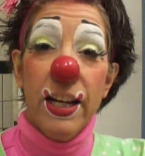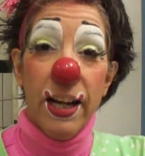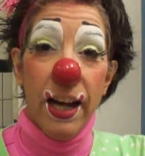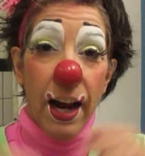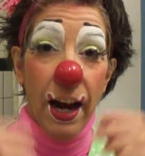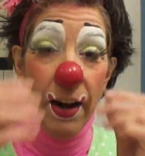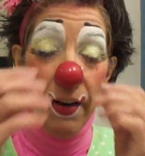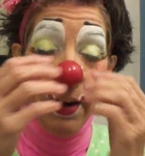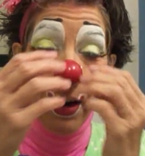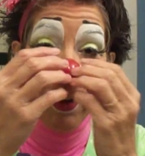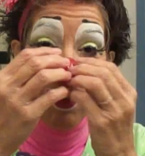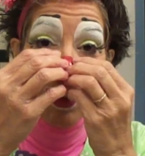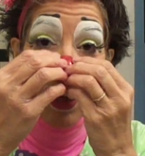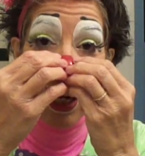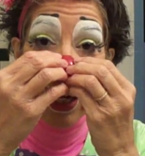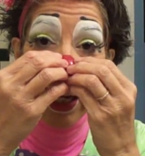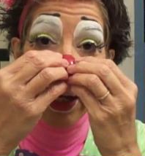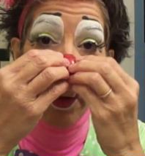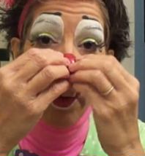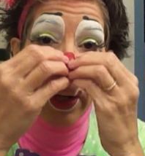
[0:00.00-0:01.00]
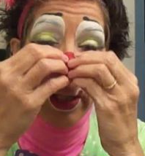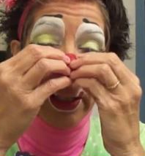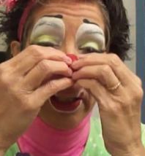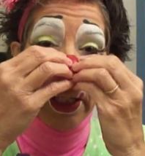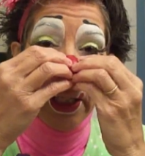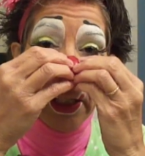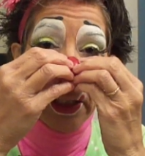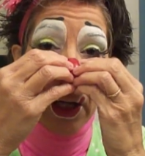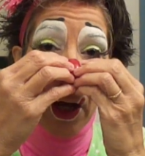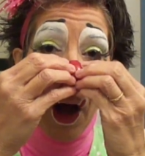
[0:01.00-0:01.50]
Alright, got any
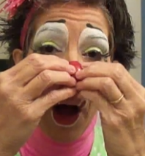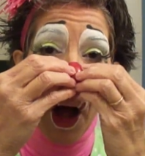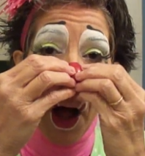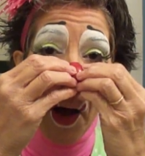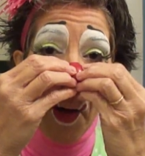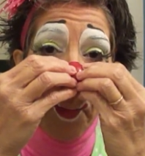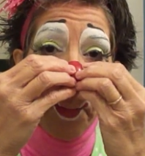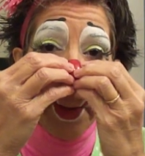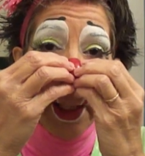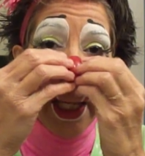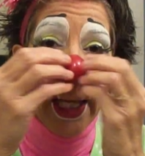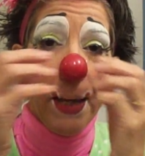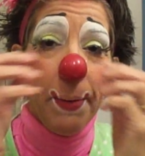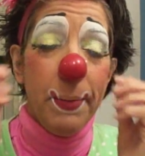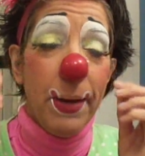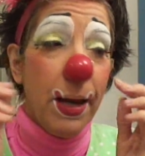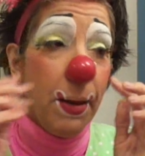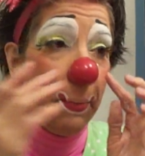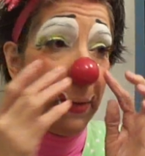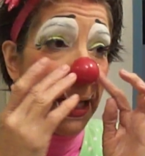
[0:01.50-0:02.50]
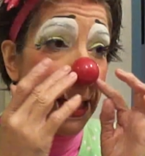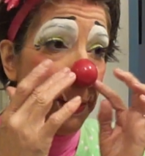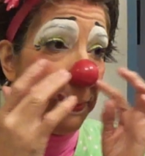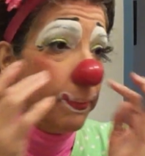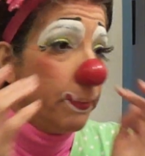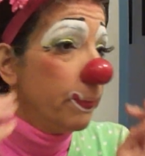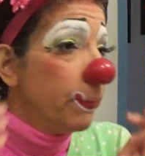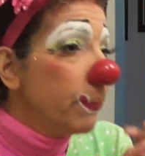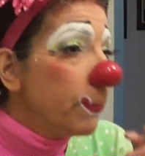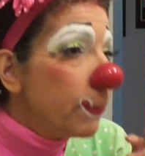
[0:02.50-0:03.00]
questions? Call, email me,
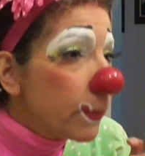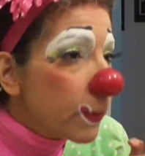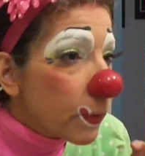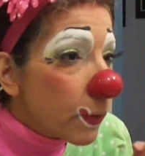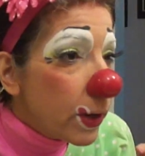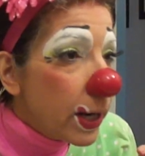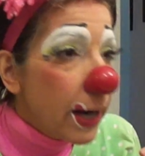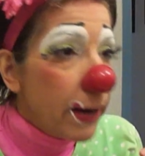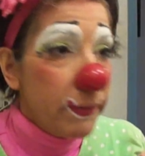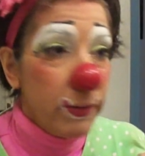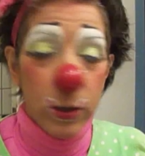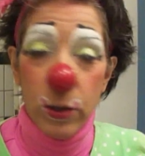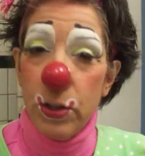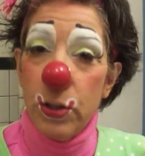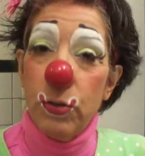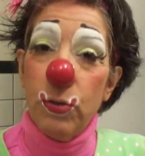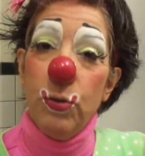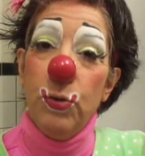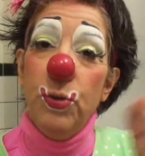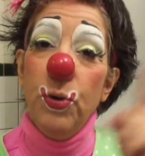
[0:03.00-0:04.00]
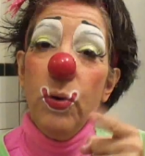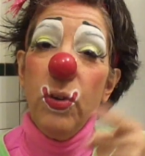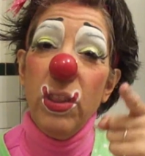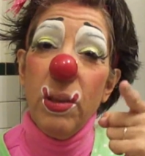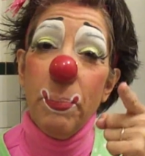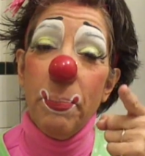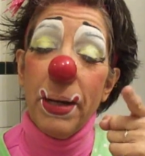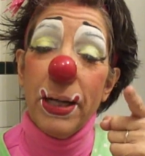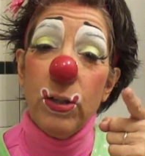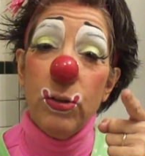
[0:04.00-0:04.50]
whatever. Just do the
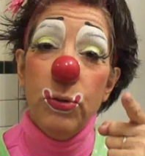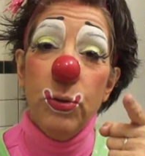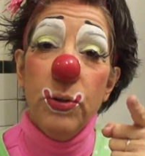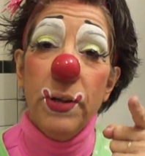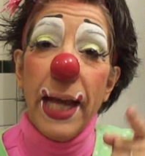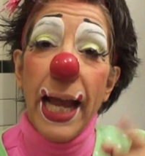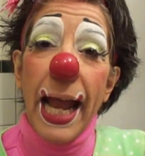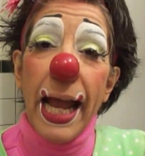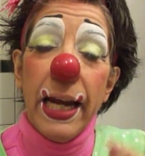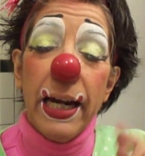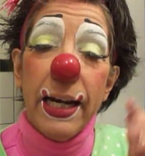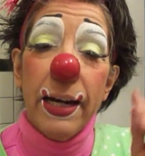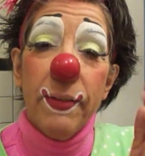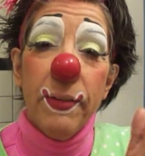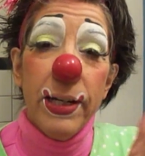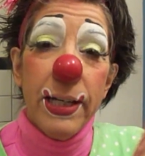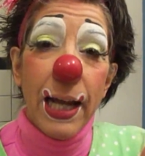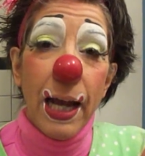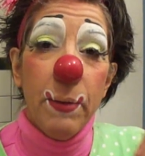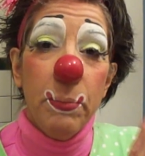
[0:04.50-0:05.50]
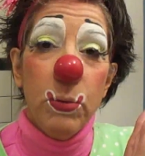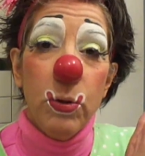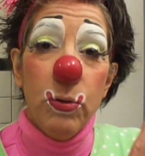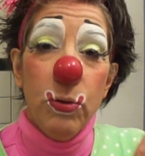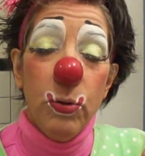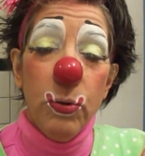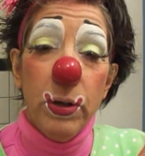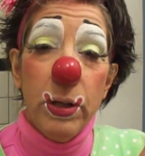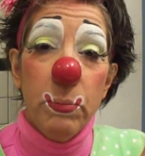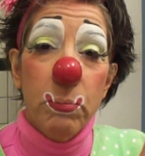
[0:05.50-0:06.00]
best you can. Every time you
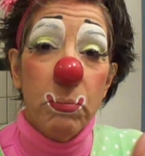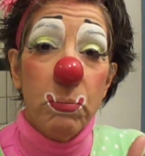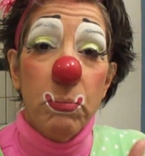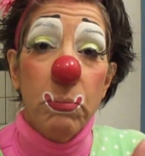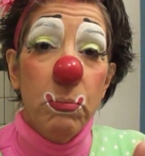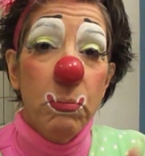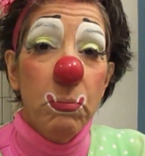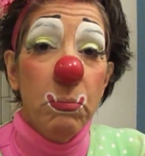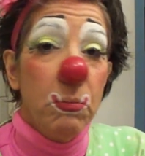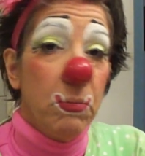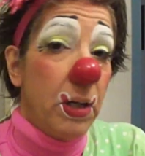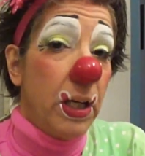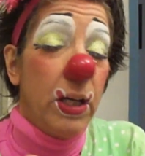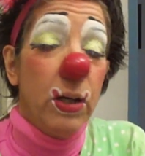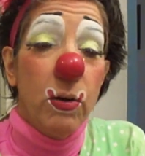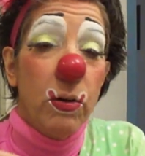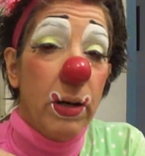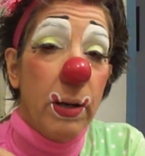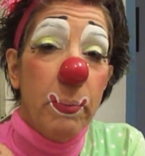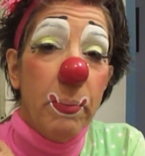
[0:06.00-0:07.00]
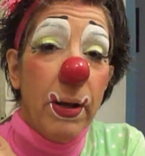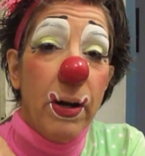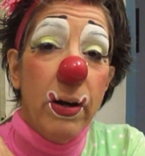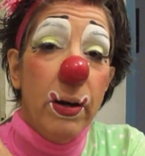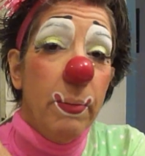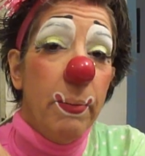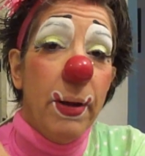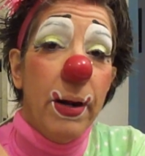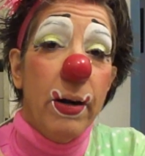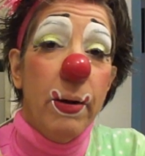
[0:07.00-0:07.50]
do it, you'll get better
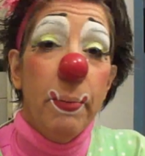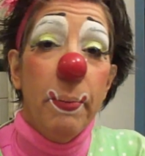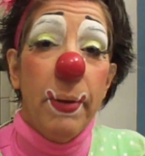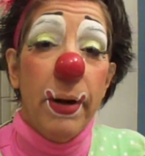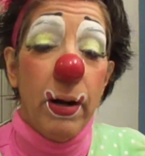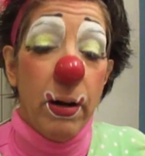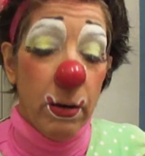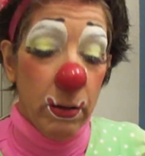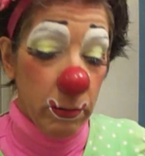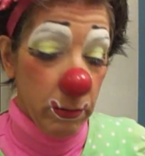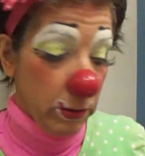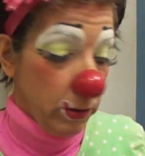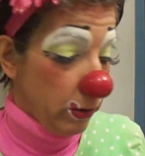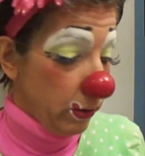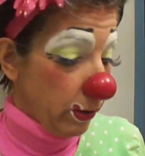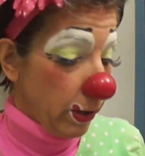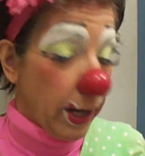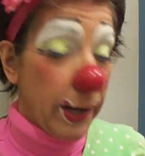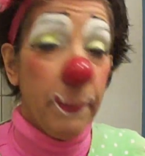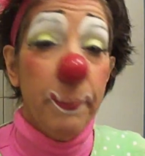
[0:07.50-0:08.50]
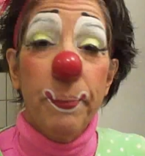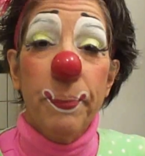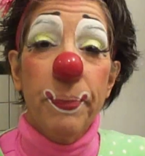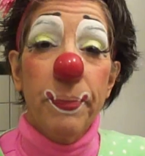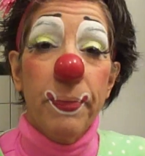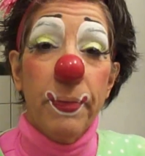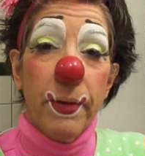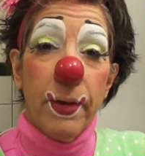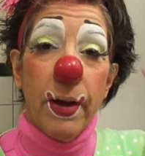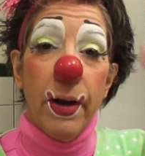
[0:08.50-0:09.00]
and better and better. Okay?
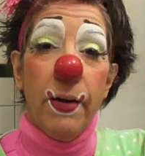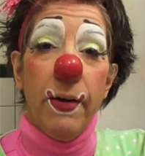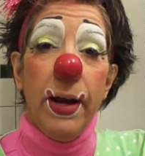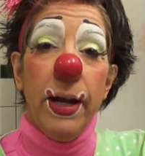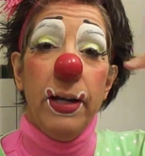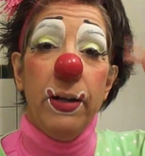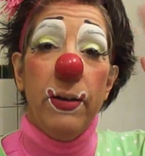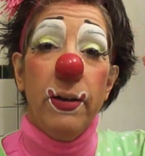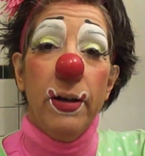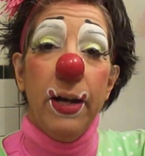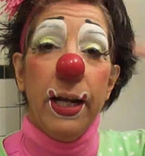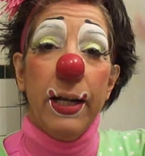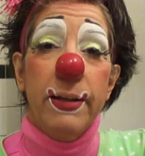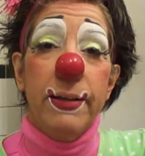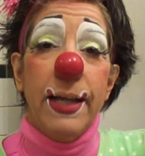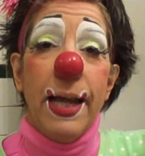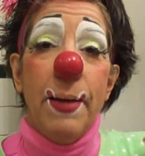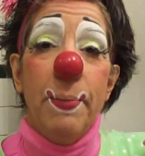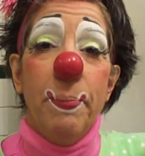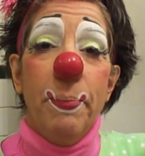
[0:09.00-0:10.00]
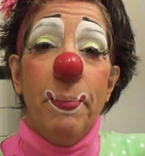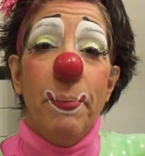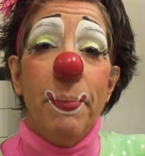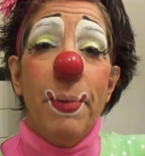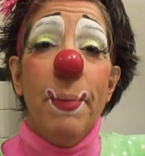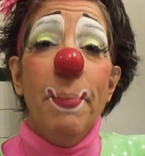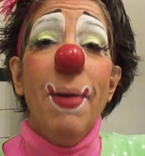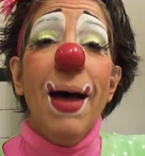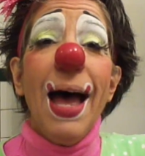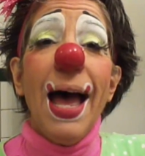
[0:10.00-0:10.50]
Alright, until next time.
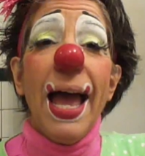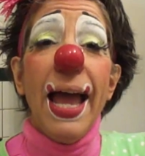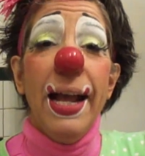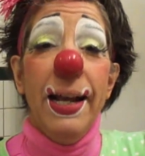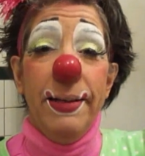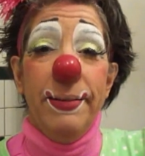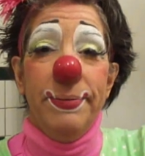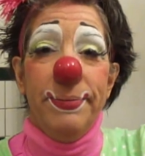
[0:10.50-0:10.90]
Bye-bye.